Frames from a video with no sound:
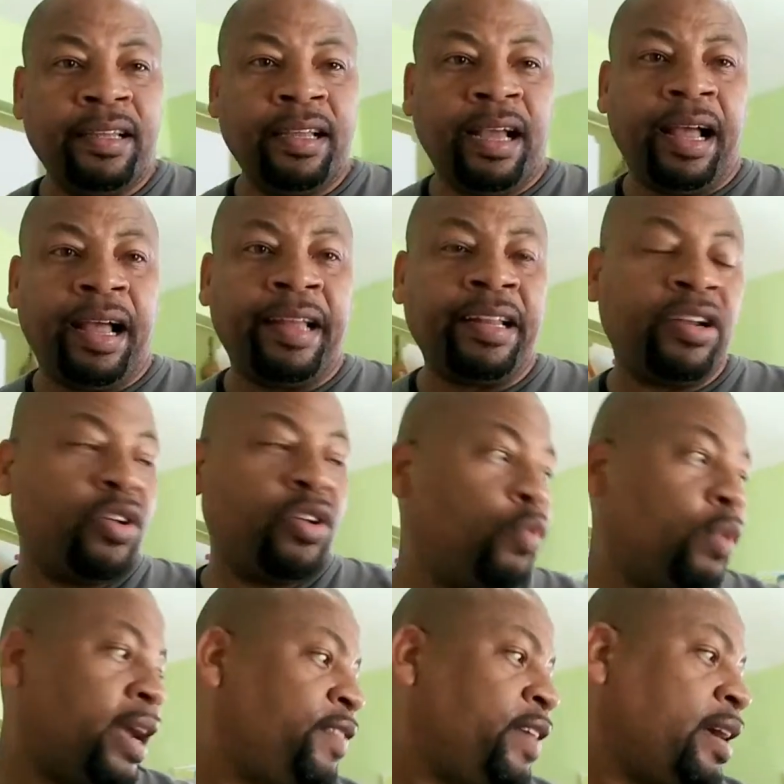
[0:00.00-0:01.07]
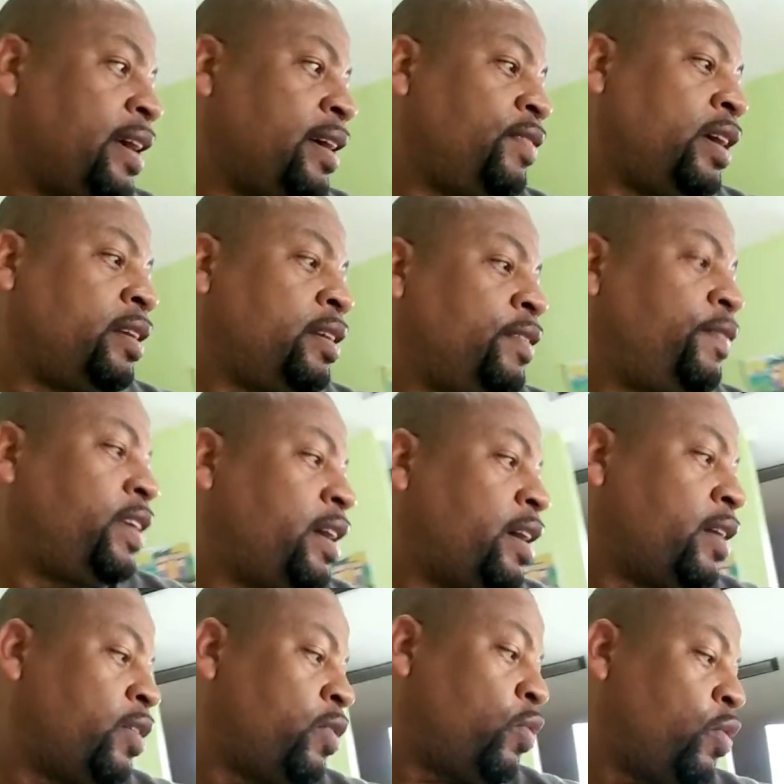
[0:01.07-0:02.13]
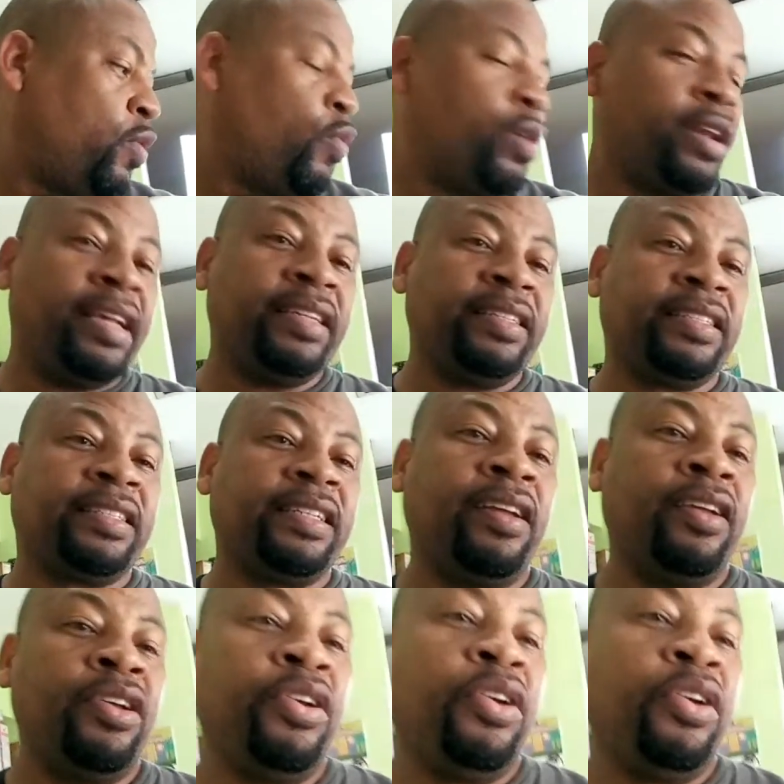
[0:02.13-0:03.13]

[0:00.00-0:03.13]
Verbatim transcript: And the wife they have on fair one is the